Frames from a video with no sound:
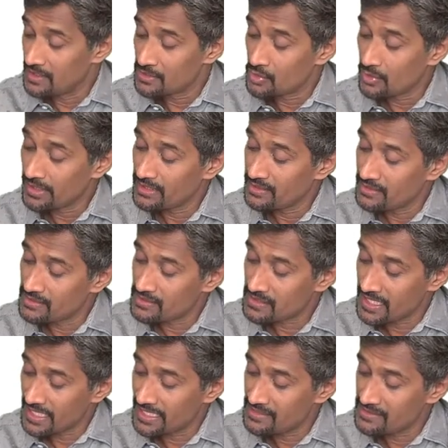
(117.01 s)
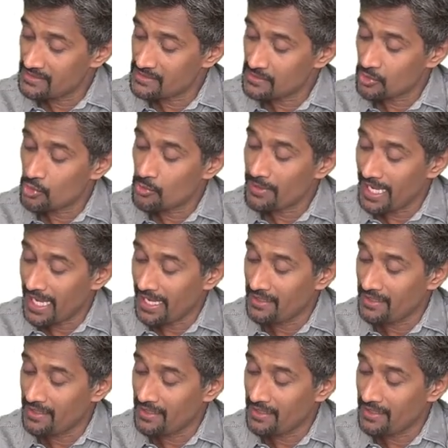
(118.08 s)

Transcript: So in this case, it is going to be